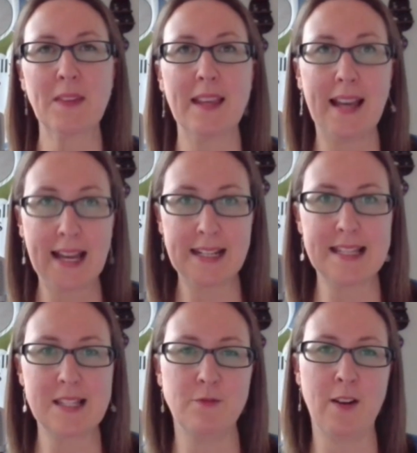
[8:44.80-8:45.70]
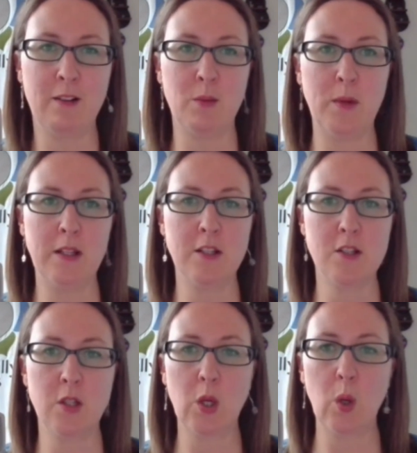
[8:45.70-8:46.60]
and its environment
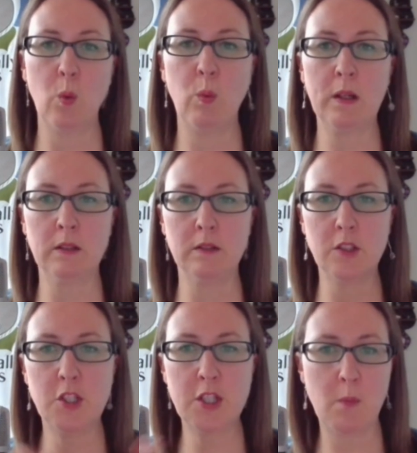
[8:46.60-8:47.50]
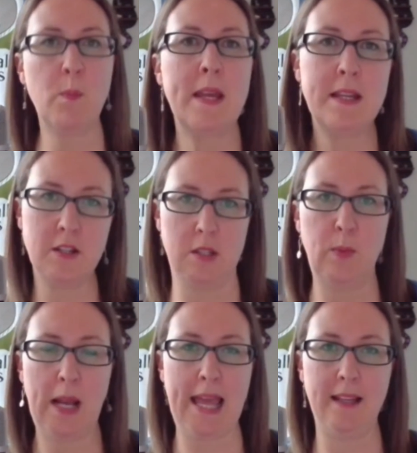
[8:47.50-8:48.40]
will jump into
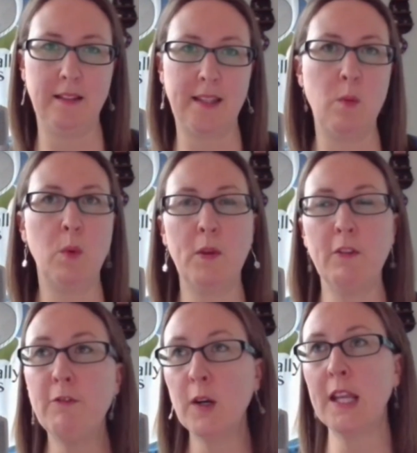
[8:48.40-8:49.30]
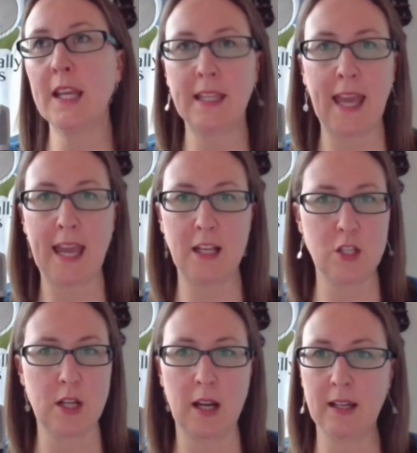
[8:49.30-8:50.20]
play. They will be fully engaged.
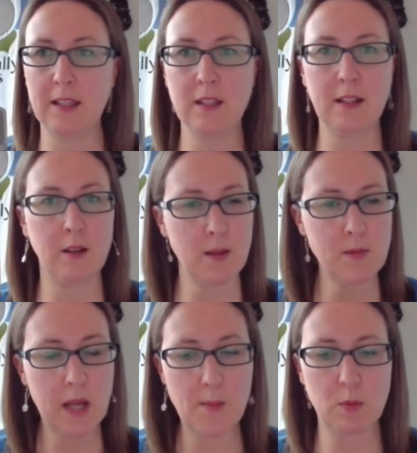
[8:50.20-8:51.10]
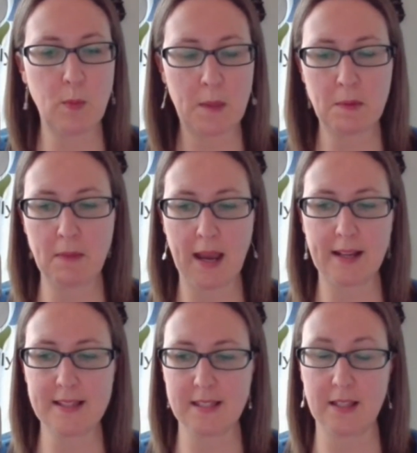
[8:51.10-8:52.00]
Like, sometimes with baby
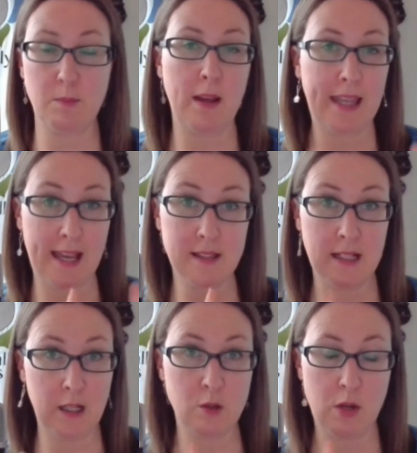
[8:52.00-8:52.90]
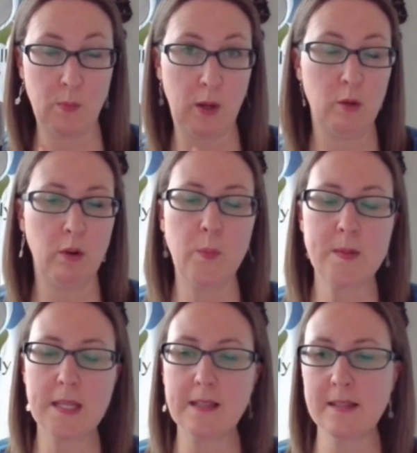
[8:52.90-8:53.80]
Max, because my cats are literally polar
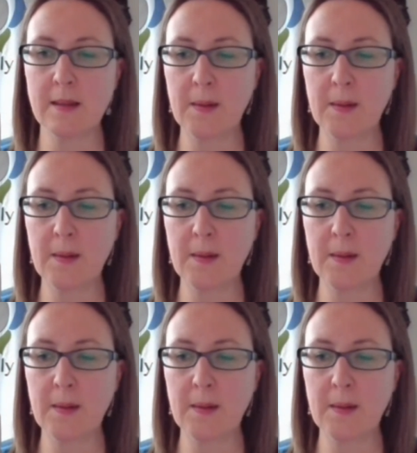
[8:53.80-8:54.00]
opposites,